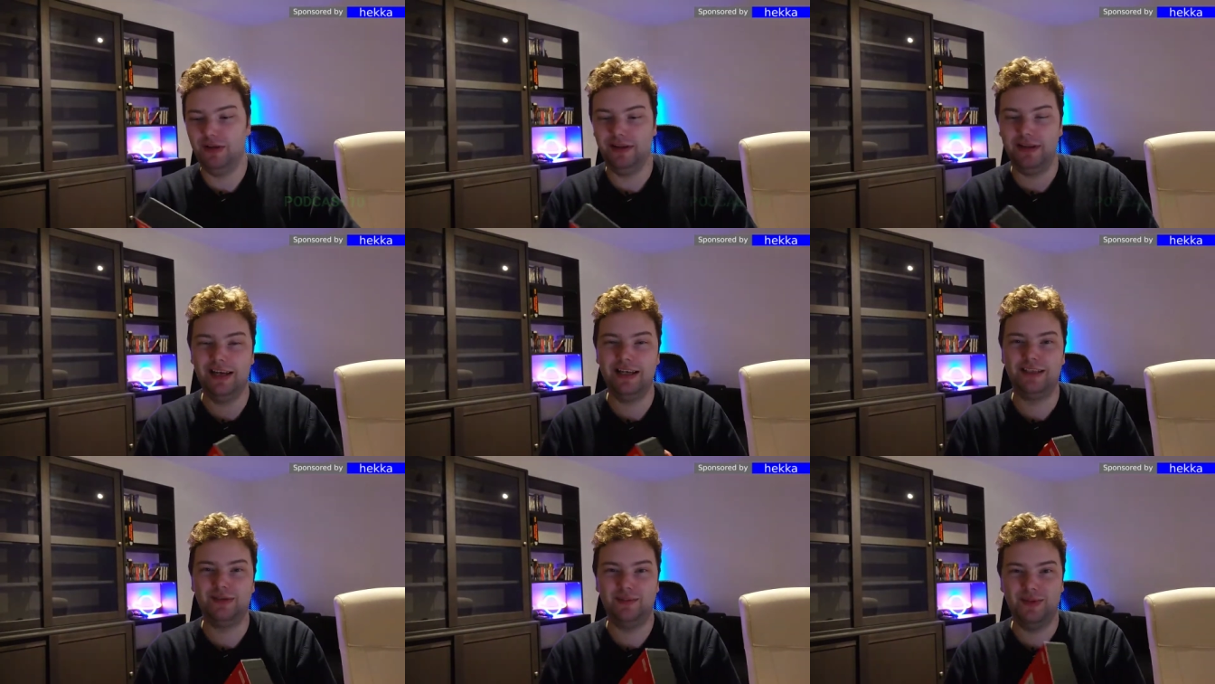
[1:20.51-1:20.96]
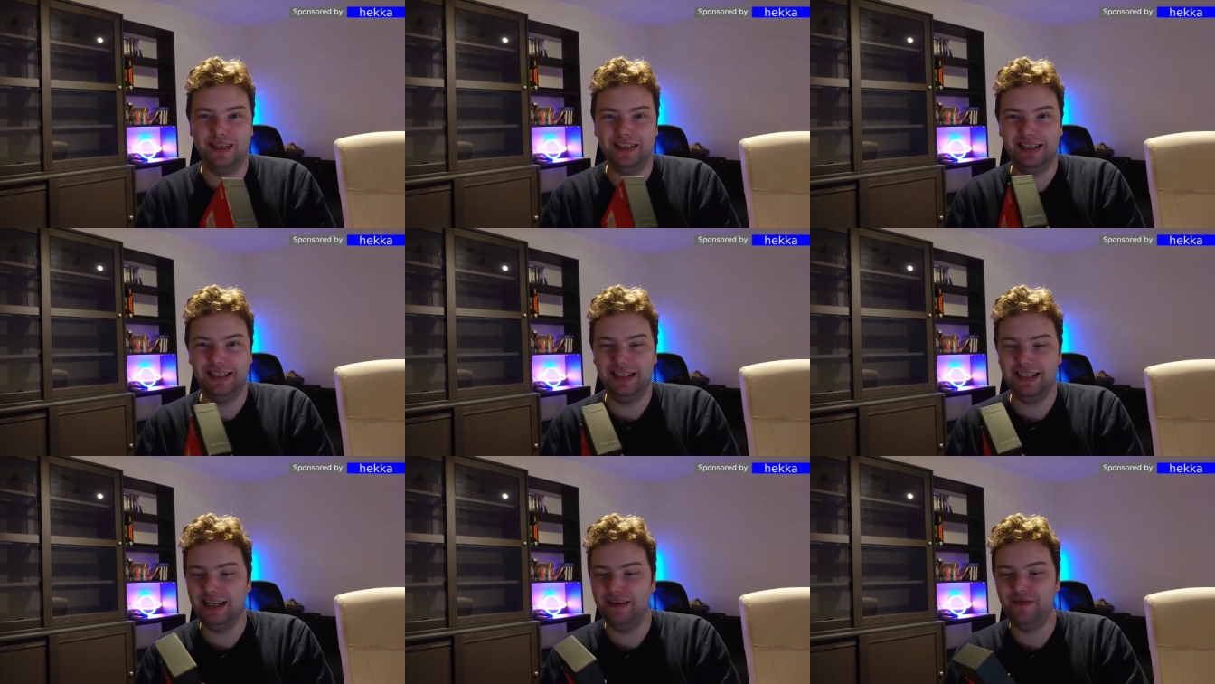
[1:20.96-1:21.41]
That's
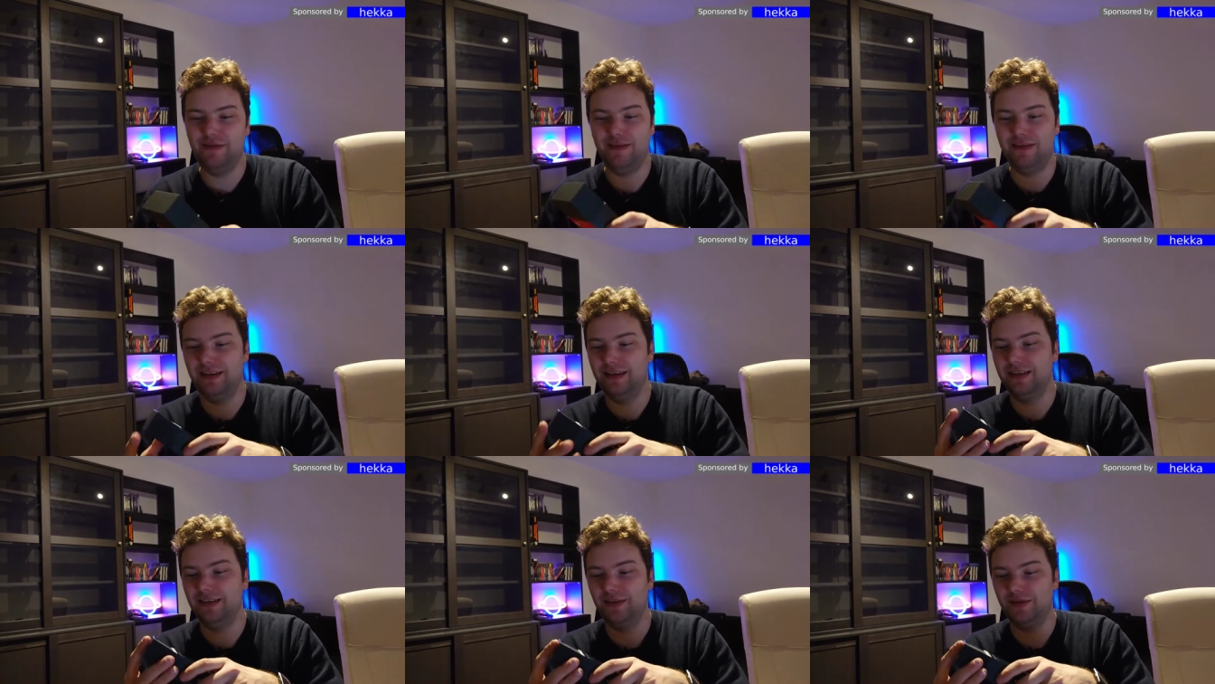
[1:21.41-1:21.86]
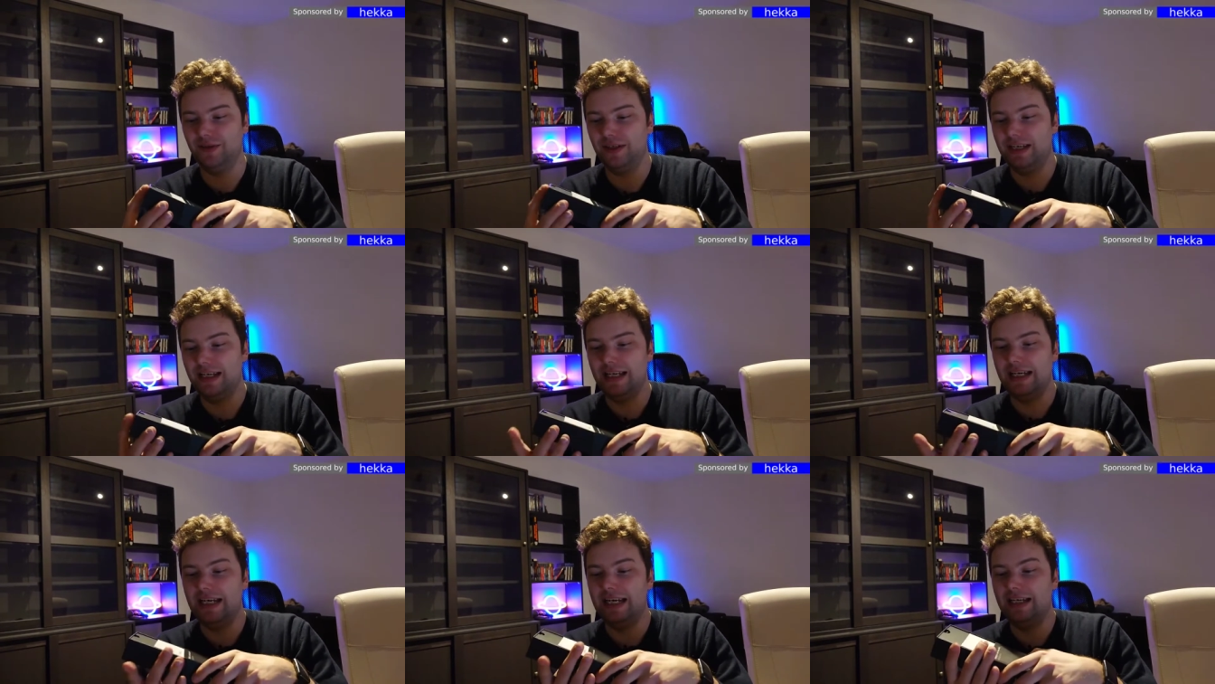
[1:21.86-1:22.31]
basically everything. So
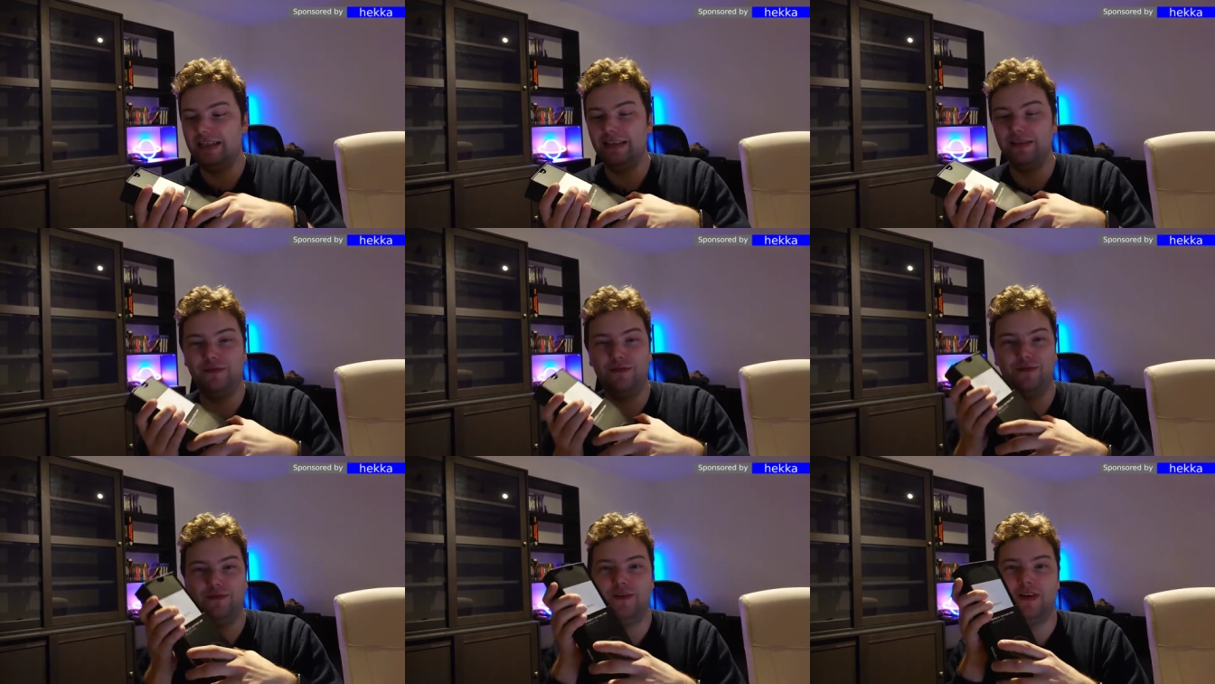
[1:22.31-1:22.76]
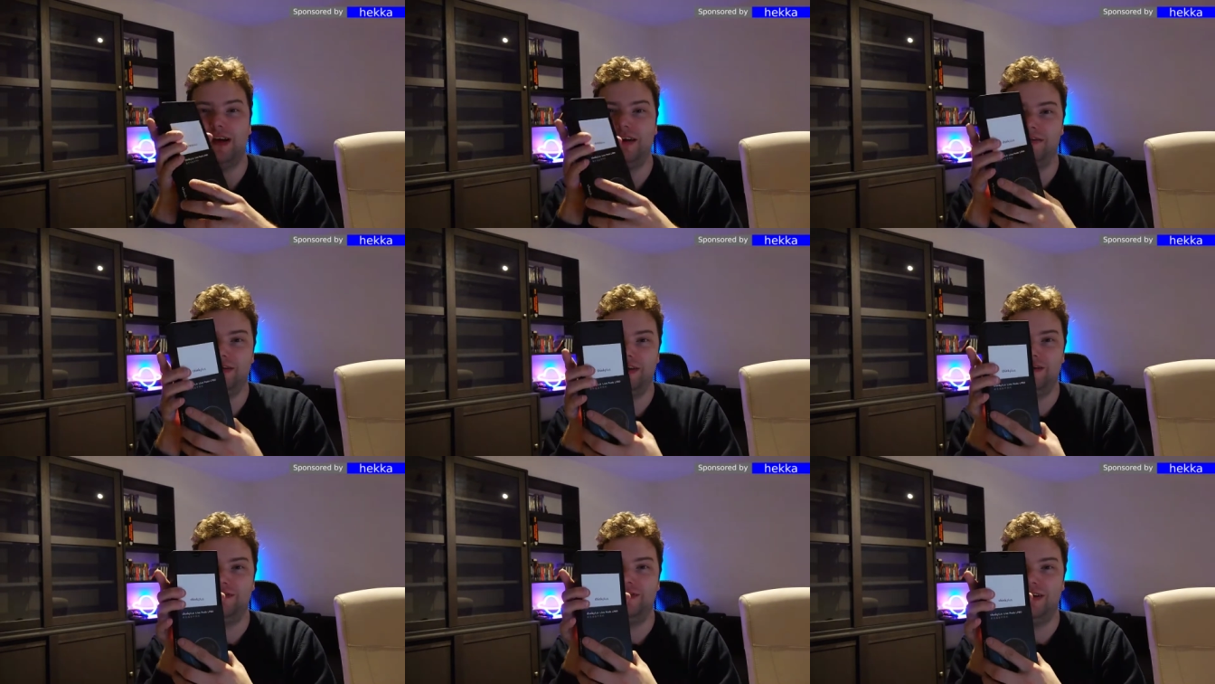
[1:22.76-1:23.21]
it's a
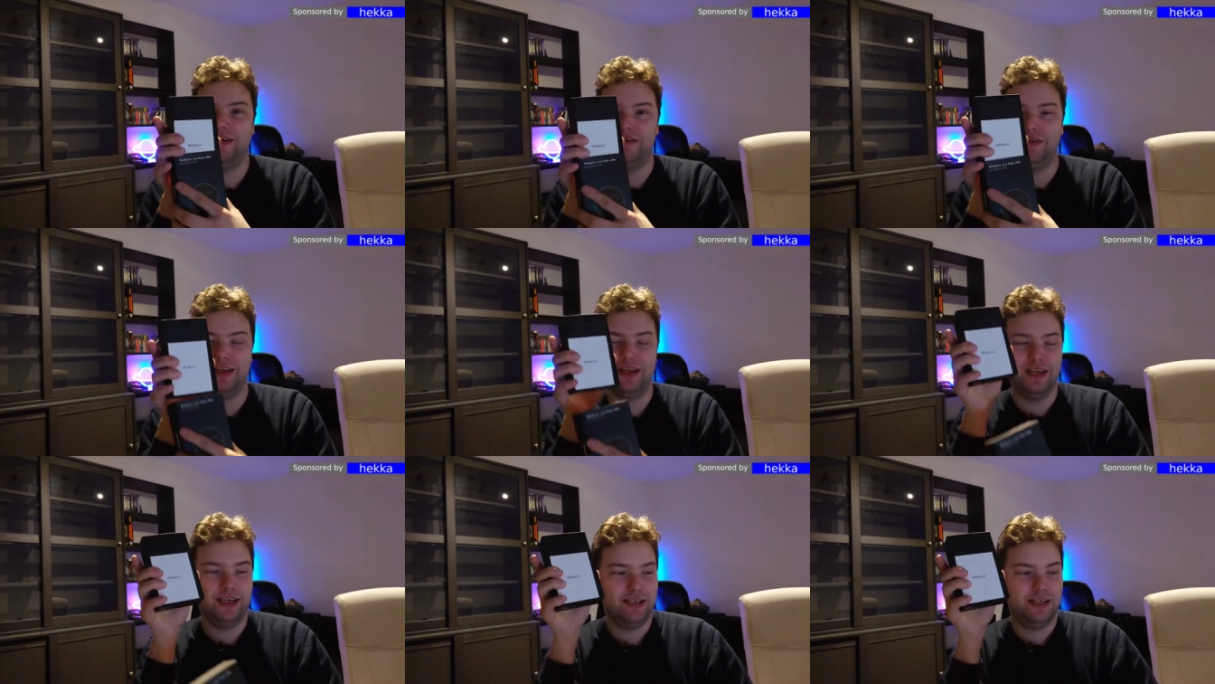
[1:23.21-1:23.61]
very, very